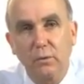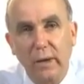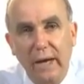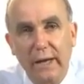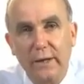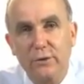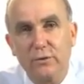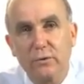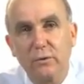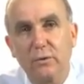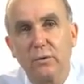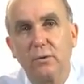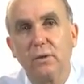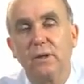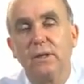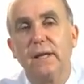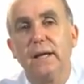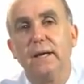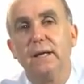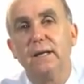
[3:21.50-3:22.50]

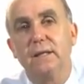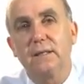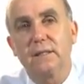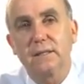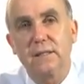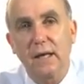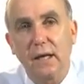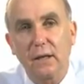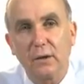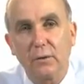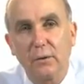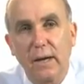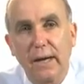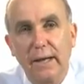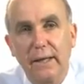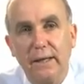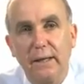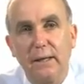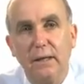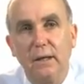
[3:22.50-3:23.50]
gradual and then
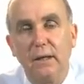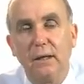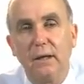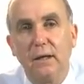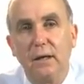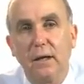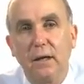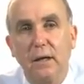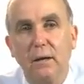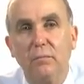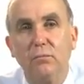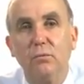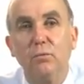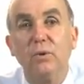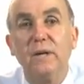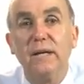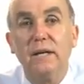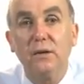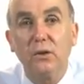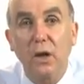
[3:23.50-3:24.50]
accelerating
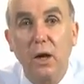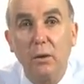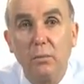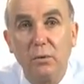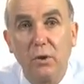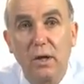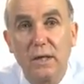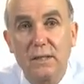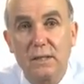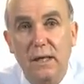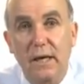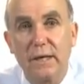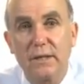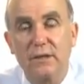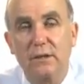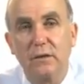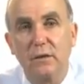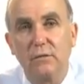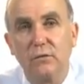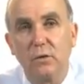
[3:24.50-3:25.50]

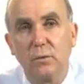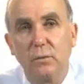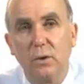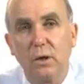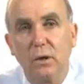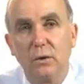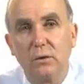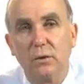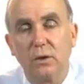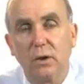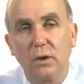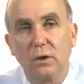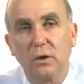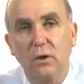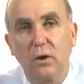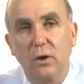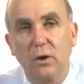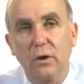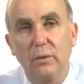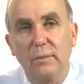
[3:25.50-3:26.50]
re-globalisation of the world
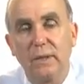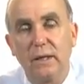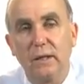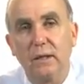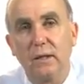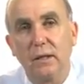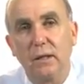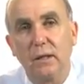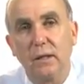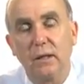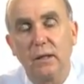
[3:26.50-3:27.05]
economy.